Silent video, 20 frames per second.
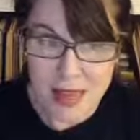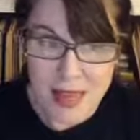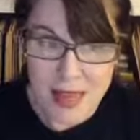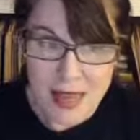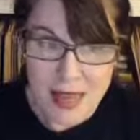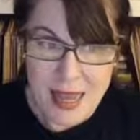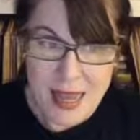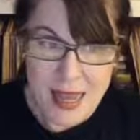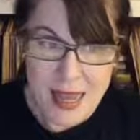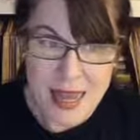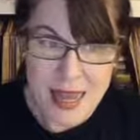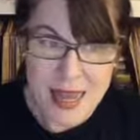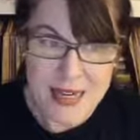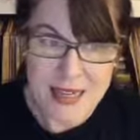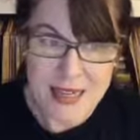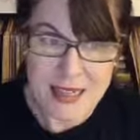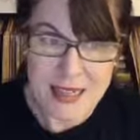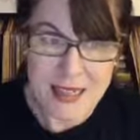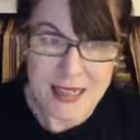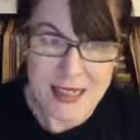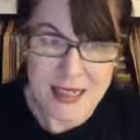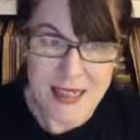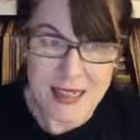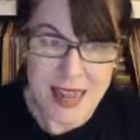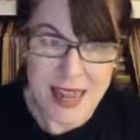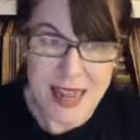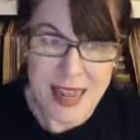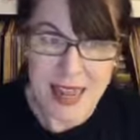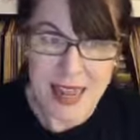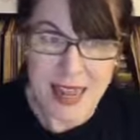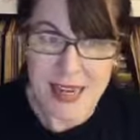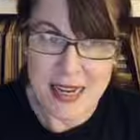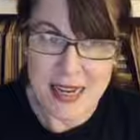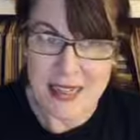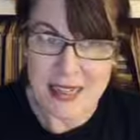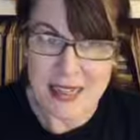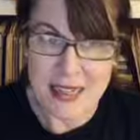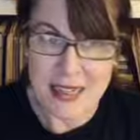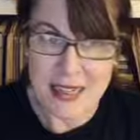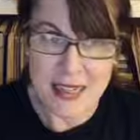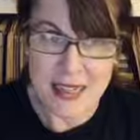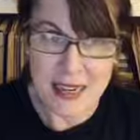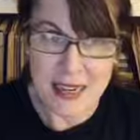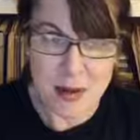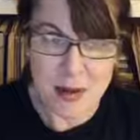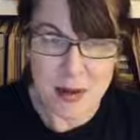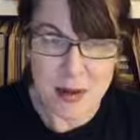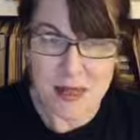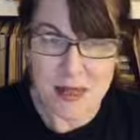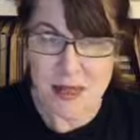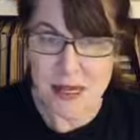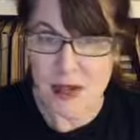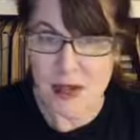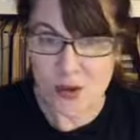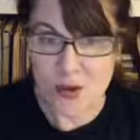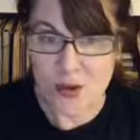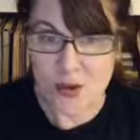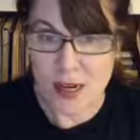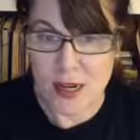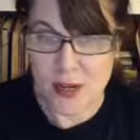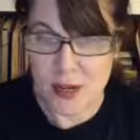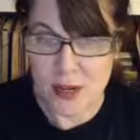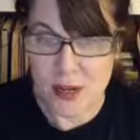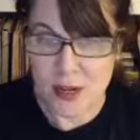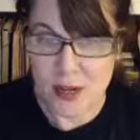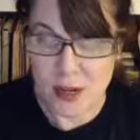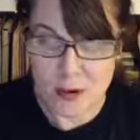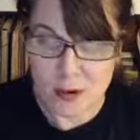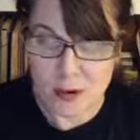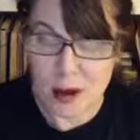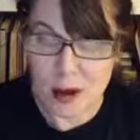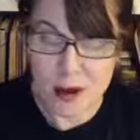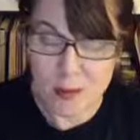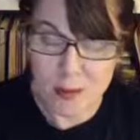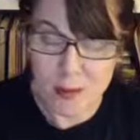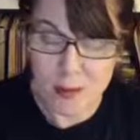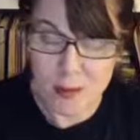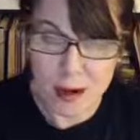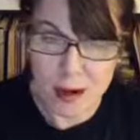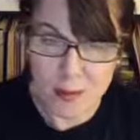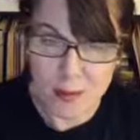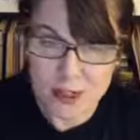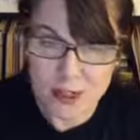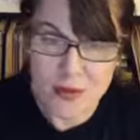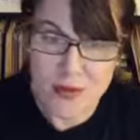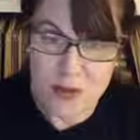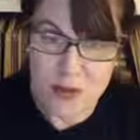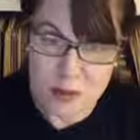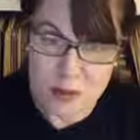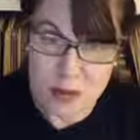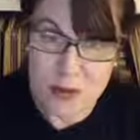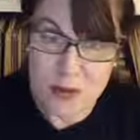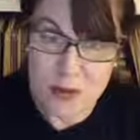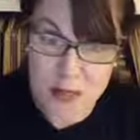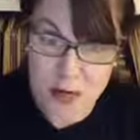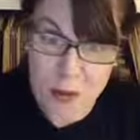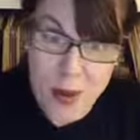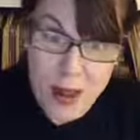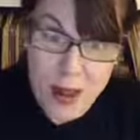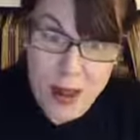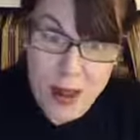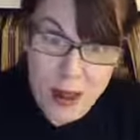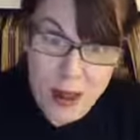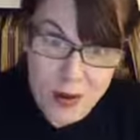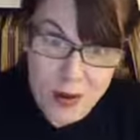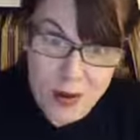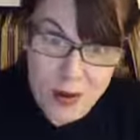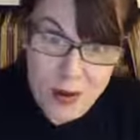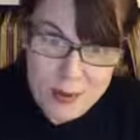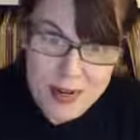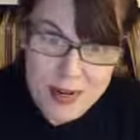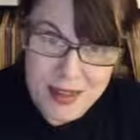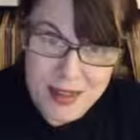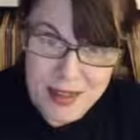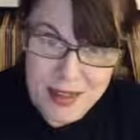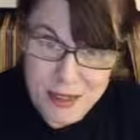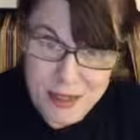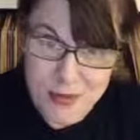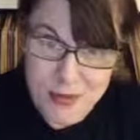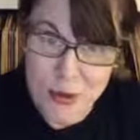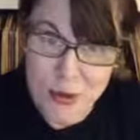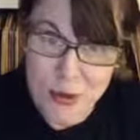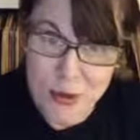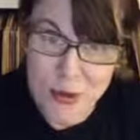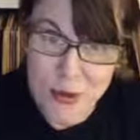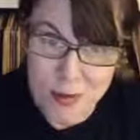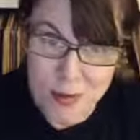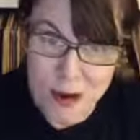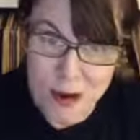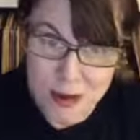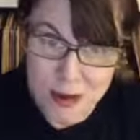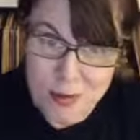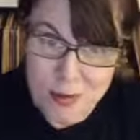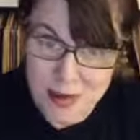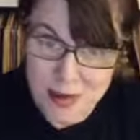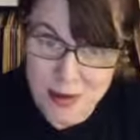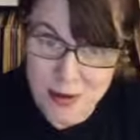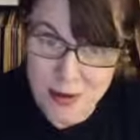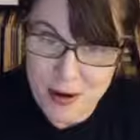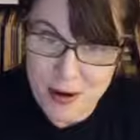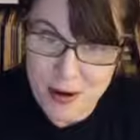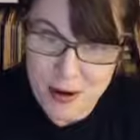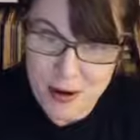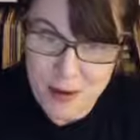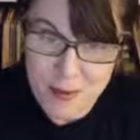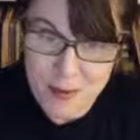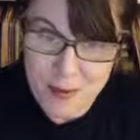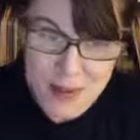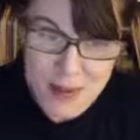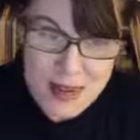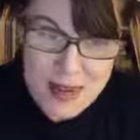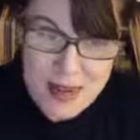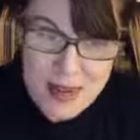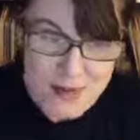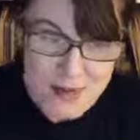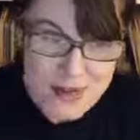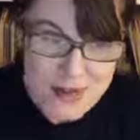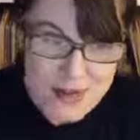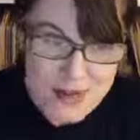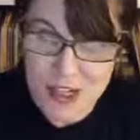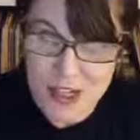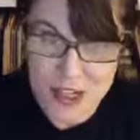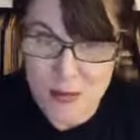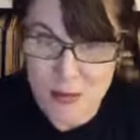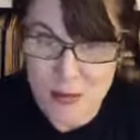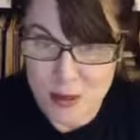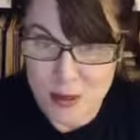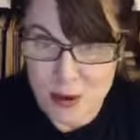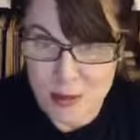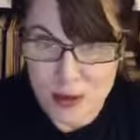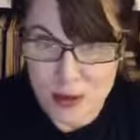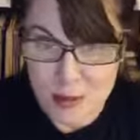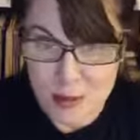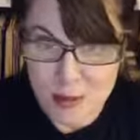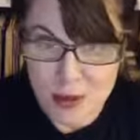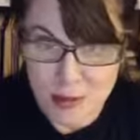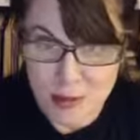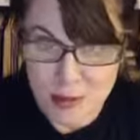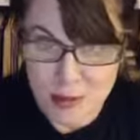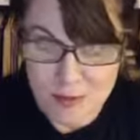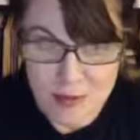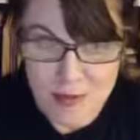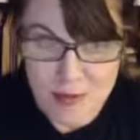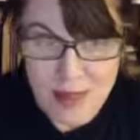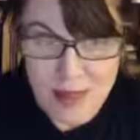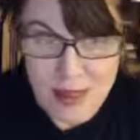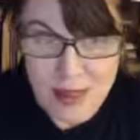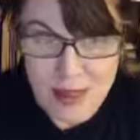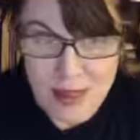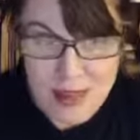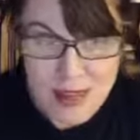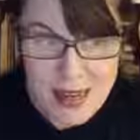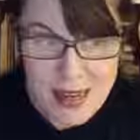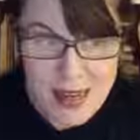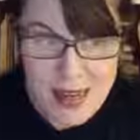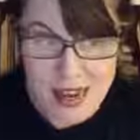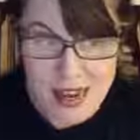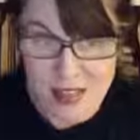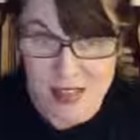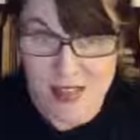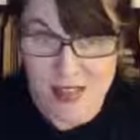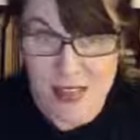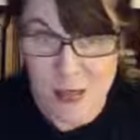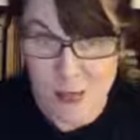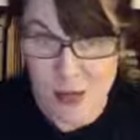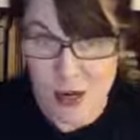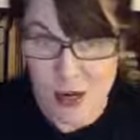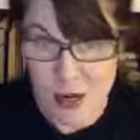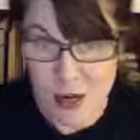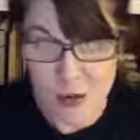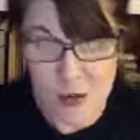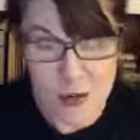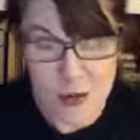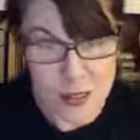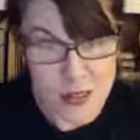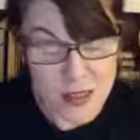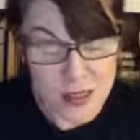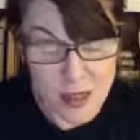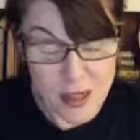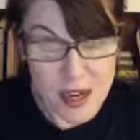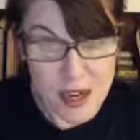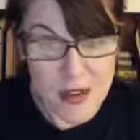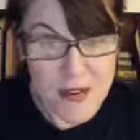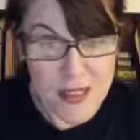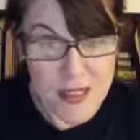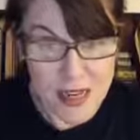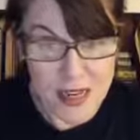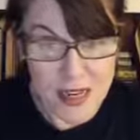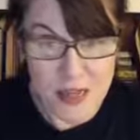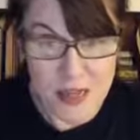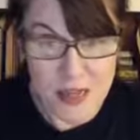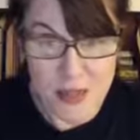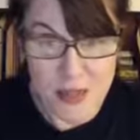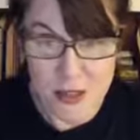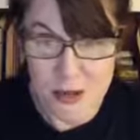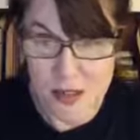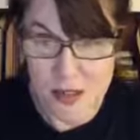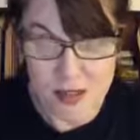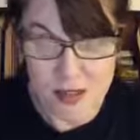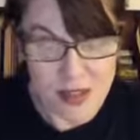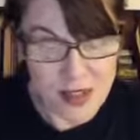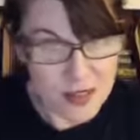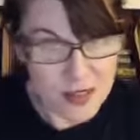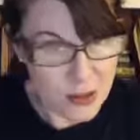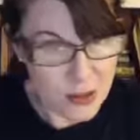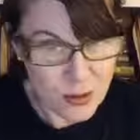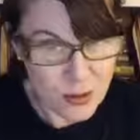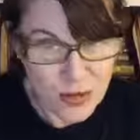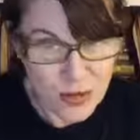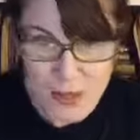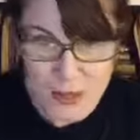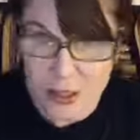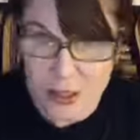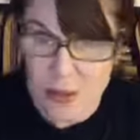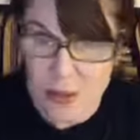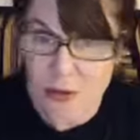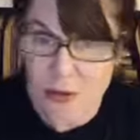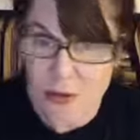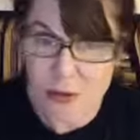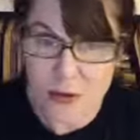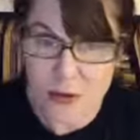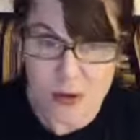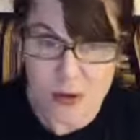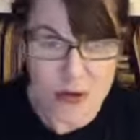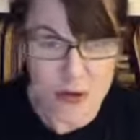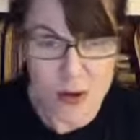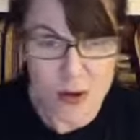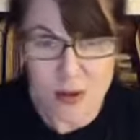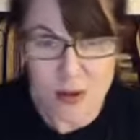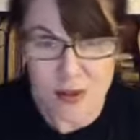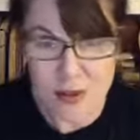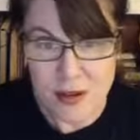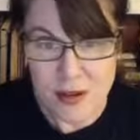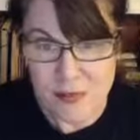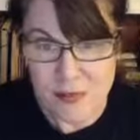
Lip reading: And I'm not saying if you can't do that, you're not a mom. It's just for me, it was like, wow, I'm being that typical mom. I'm here and every day she comes home, I'm here. And I think that's pretty cool because a lot of us can't do that. And that's okay too. There's nothing wrong with it.